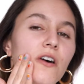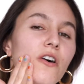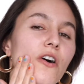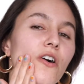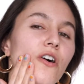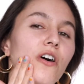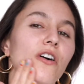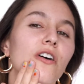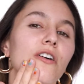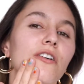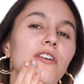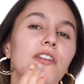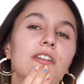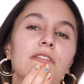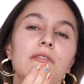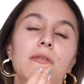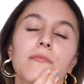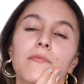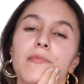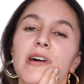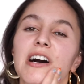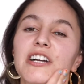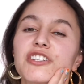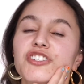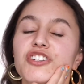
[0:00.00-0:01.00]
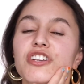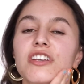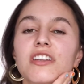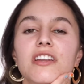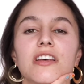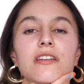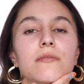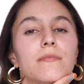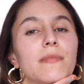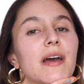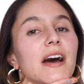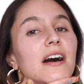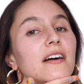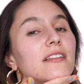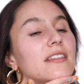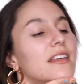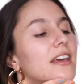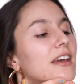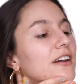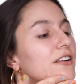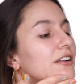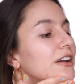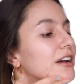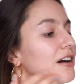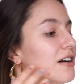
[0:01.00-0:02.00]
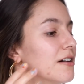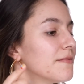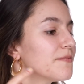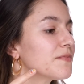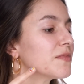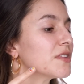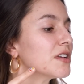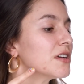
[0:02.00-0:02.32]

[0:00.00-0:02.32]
on my chin and mouth area.